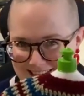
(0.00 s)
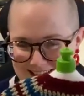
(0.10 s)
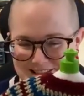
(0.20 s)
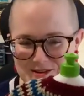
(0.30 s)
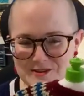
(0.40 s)

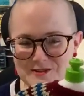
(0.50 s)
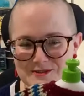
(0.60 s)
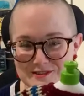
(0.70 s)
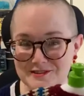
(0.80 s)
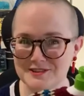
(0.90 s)
so your
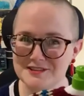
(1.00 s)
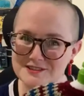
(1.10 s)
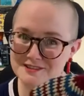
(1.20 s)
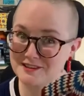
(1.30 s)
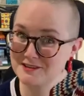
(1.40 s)

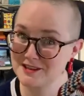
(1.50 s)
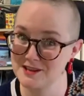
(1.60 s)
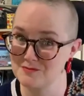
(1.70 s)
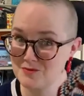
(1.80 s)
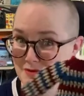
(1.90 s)
detergent can
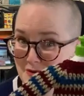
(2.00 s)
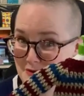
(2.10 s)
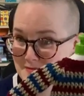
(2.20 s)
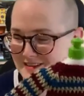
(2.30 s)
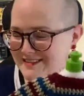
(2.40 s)
keep
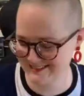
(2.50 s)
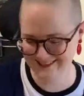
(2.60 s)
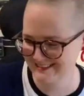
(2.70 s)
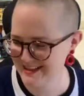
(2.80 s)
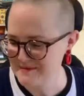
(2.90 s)
warm.
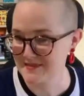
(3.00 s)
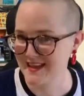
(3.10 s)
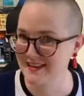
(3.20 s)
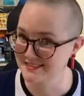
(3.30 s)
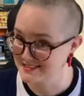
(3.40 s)

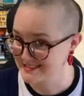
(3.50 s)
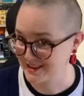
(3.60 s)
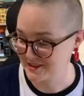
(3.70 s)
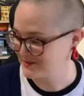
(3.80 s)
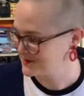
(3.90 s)
And the second